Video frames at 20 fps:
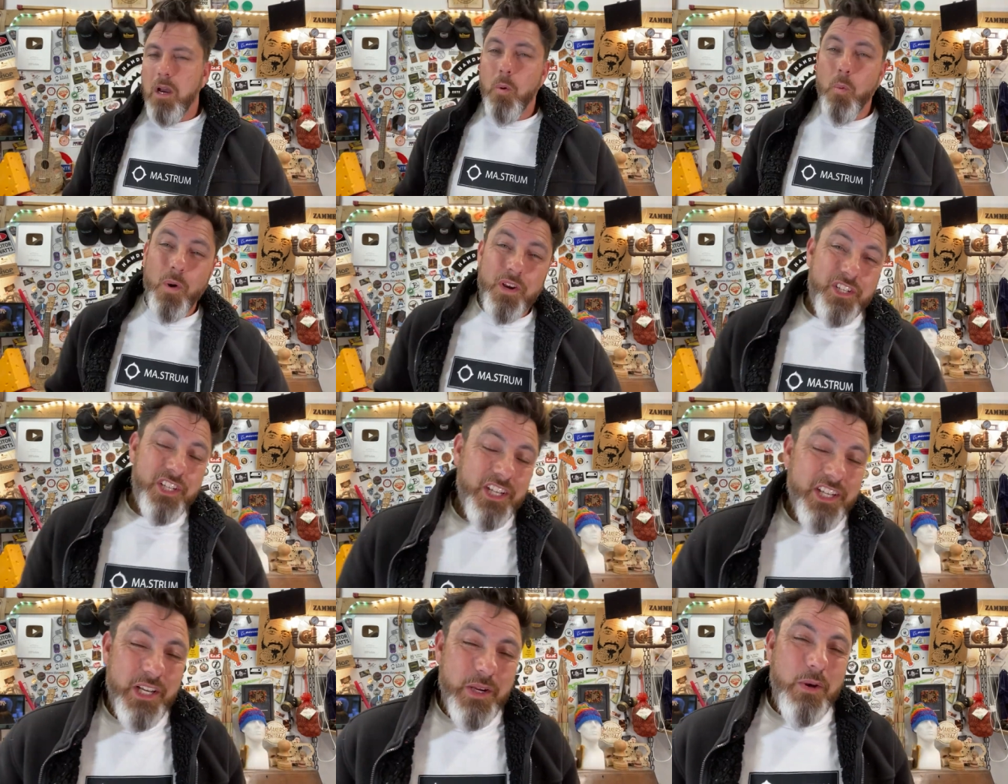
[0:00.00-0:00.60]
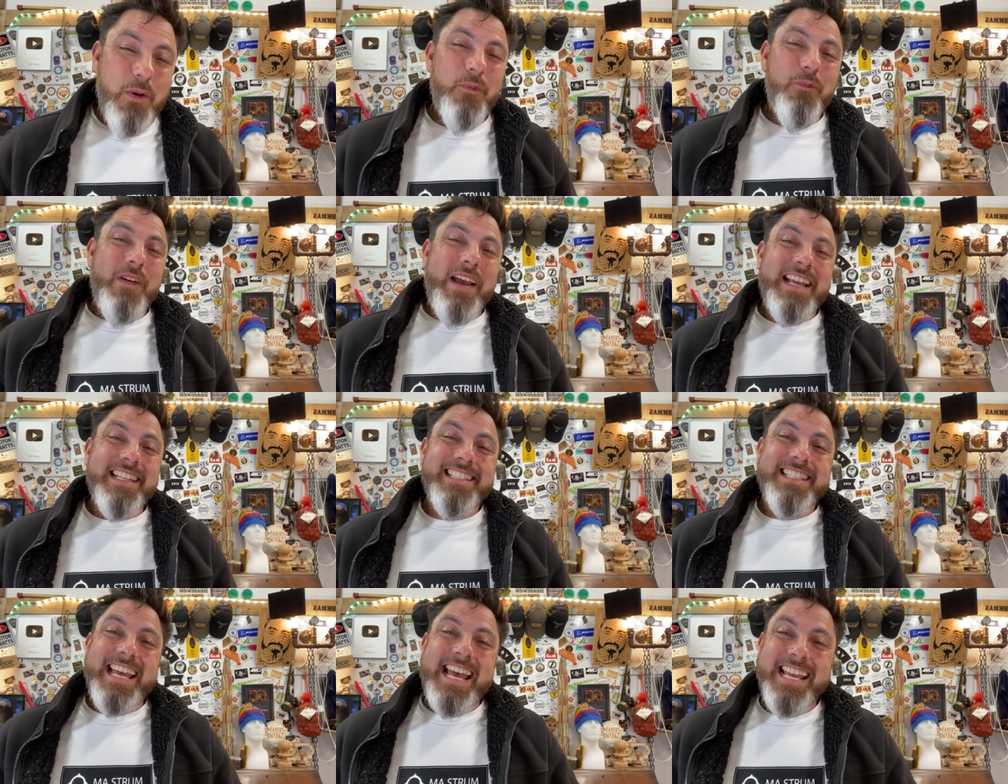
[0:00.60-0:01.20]
I'm wishing you a
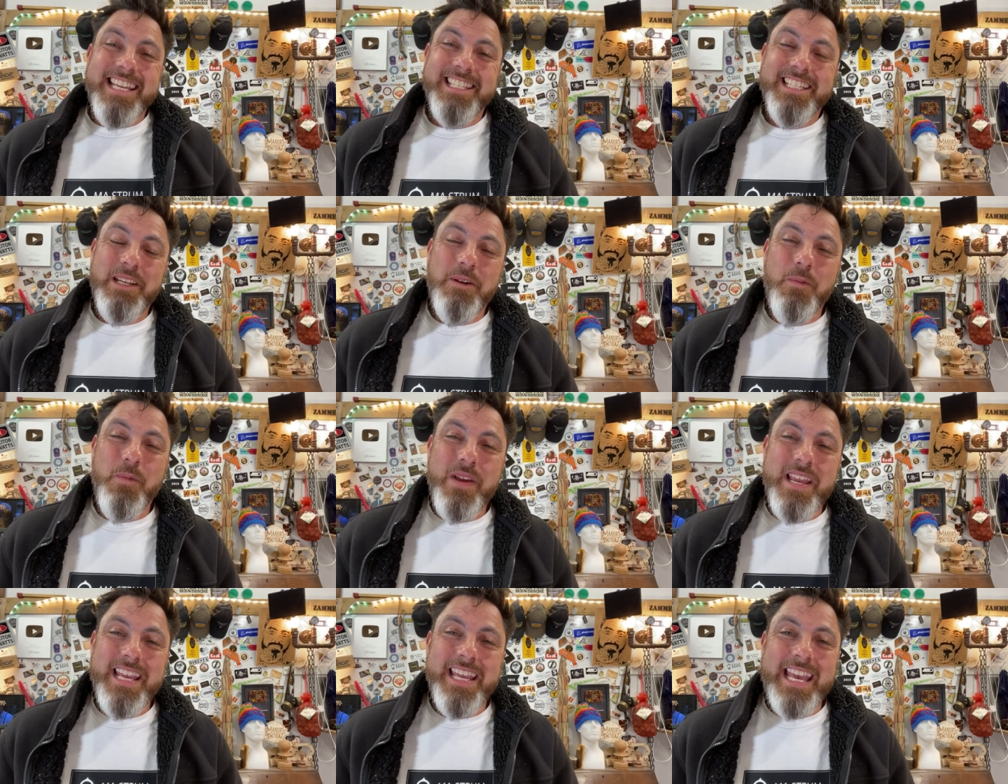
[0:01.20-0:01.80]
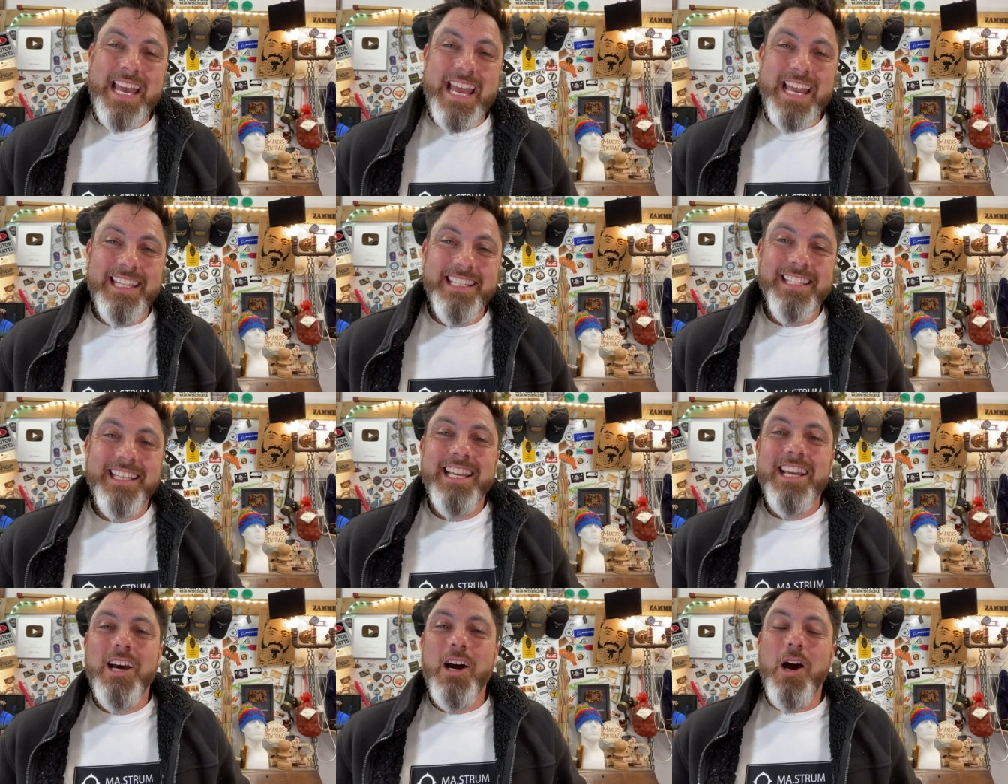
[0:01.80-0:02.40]
fantastic weekend.